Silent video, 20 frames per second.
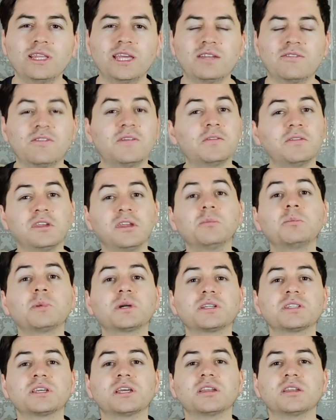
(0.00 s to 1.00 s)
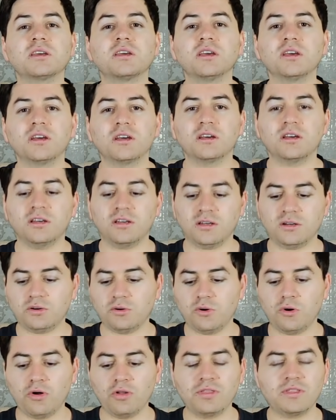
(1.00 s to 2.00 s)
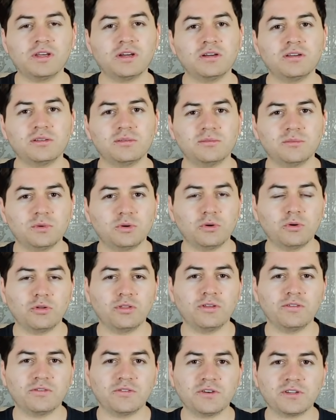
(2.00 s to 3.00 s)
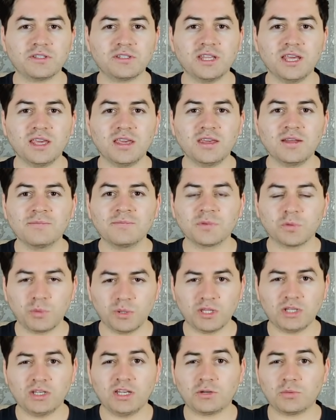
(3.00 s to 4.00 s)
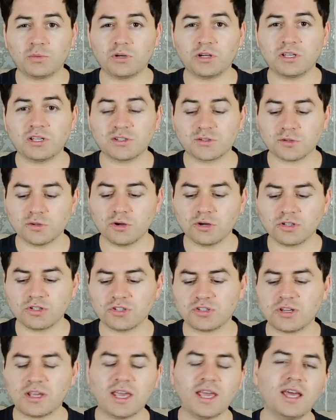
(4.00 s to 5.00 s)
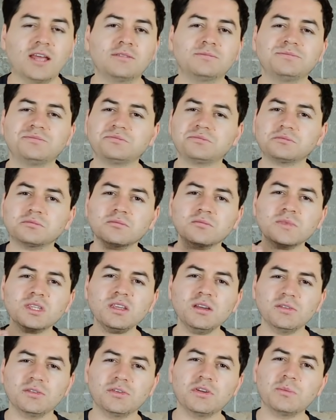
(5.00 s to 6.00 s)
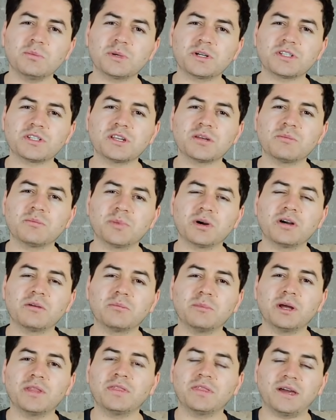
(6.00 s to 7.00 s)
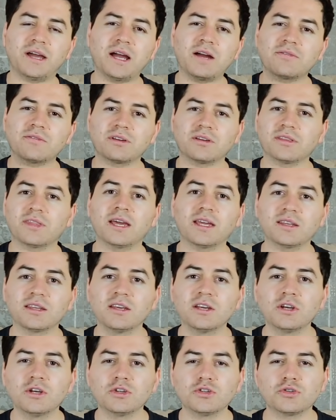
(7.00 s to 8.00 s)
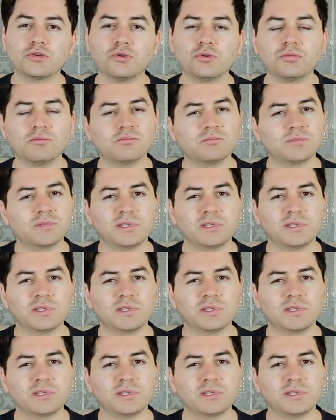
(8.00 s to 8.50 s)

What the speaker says: get 15% on the first day when the network is launched, and 3% per month after that. So